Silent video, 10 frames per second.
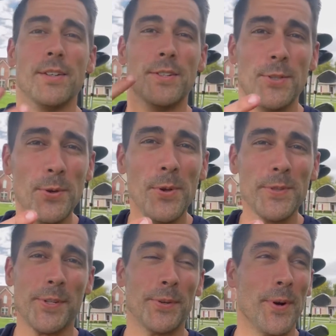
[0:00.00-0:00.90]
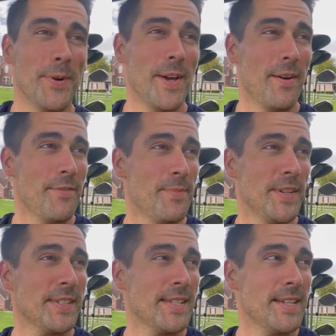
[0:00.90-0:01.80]
two holes in a row now. I've
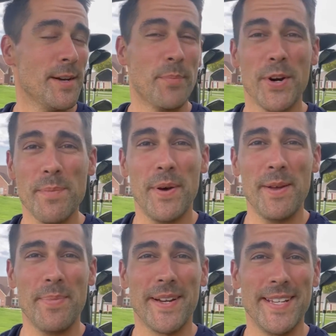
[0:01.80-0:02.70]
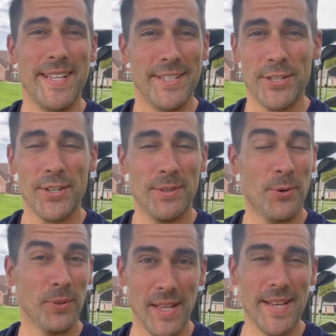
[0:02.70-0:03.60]
missed the uh, birdie putt by an inch
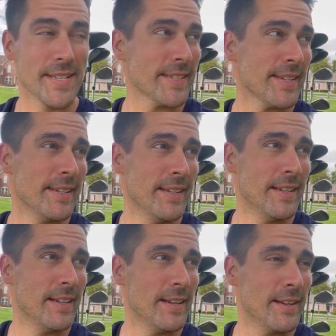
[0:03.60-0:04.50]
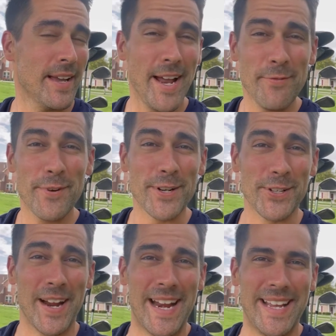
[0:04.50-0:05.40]
or less. Kind of
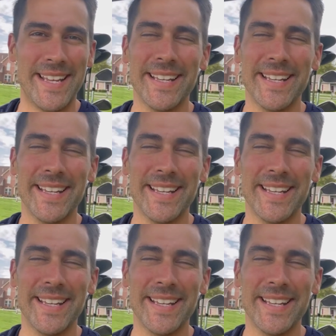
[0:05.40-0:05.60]
frustrating.